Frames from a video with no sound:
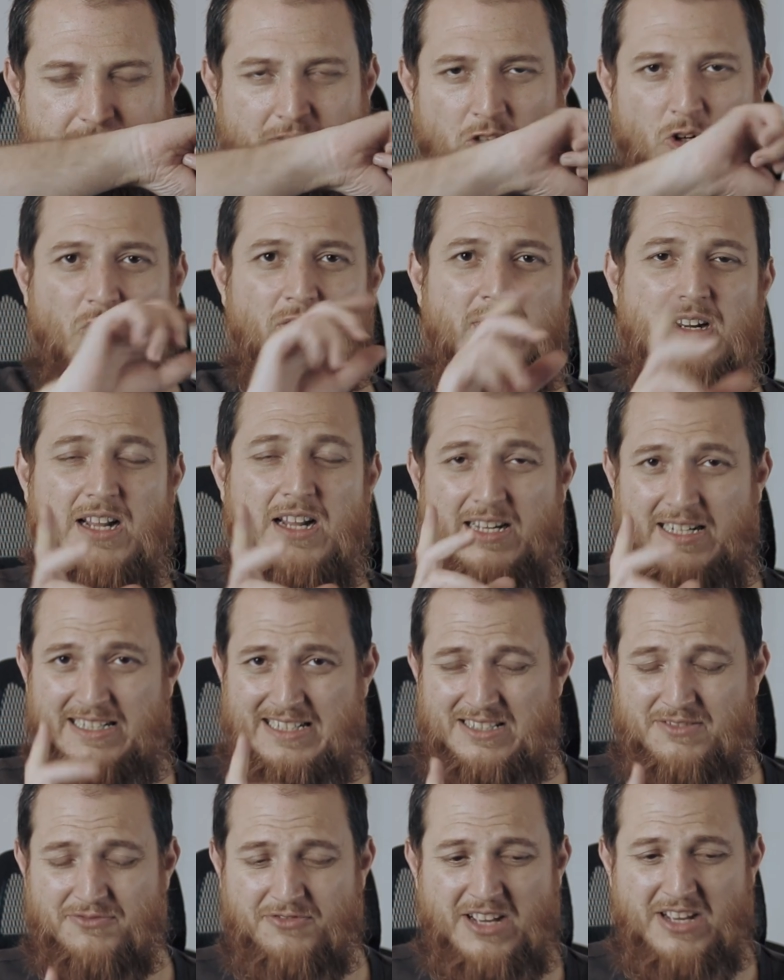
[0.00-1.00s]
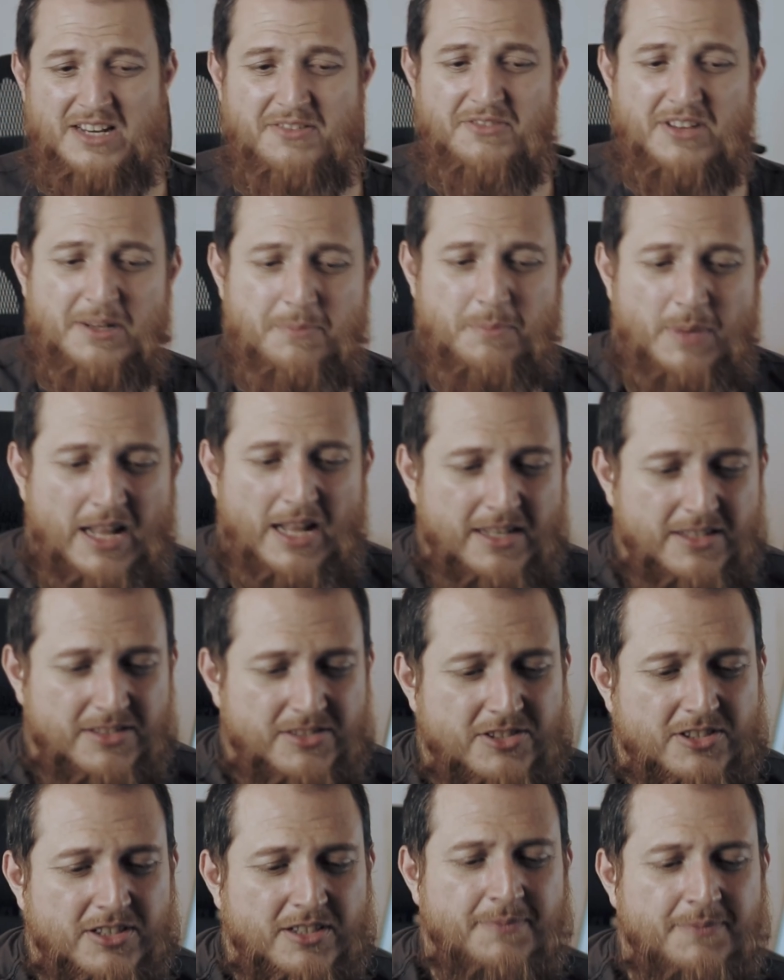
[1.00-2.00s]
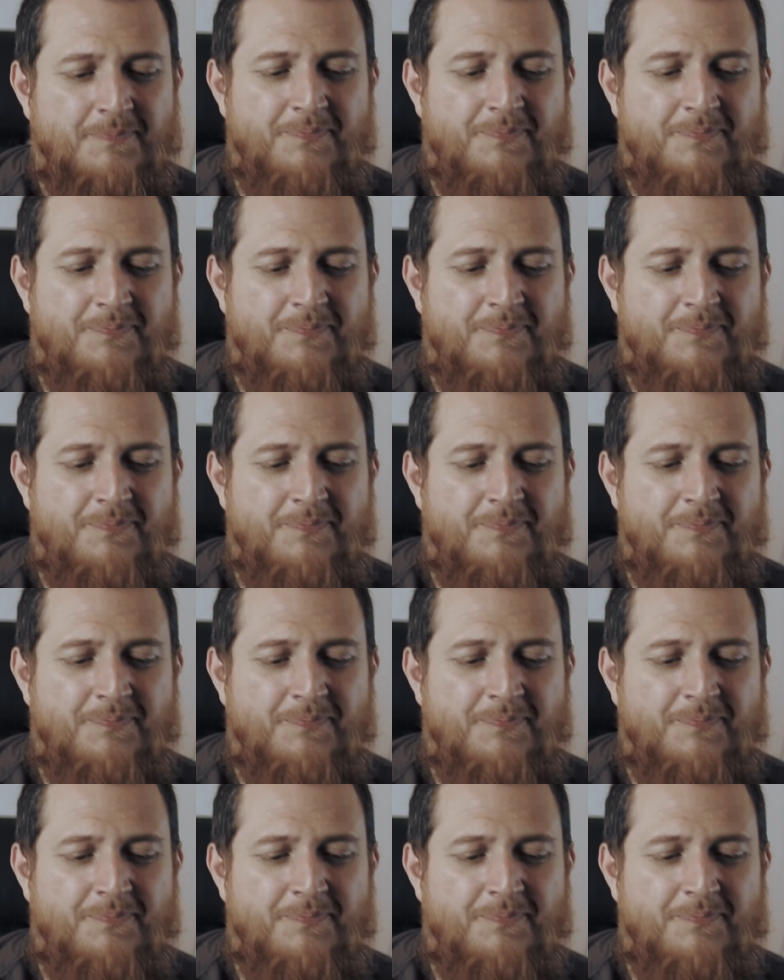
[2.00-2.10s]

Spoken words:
Overall, it is very balanced.